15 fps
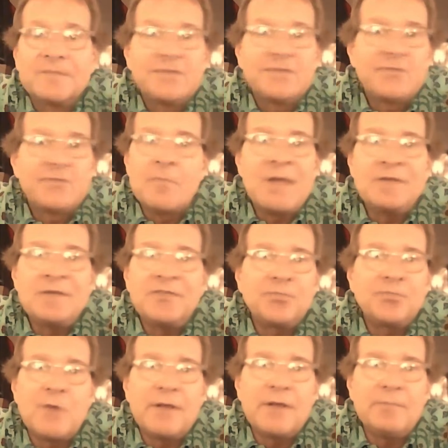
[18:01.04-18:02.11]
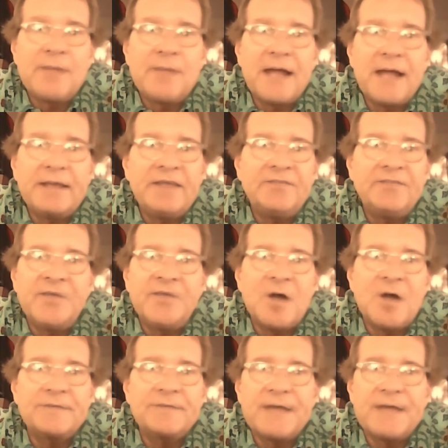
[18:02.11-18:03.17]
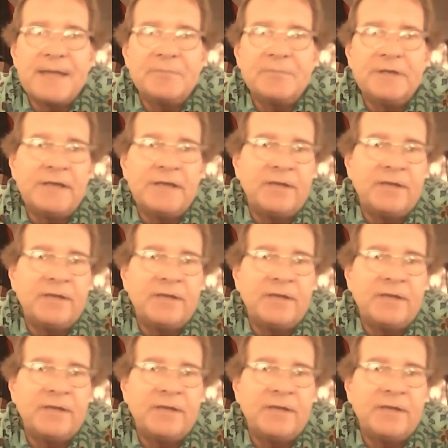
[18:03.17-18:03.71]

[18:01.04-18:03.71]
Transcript: Tremendous running back. He's the all-time leading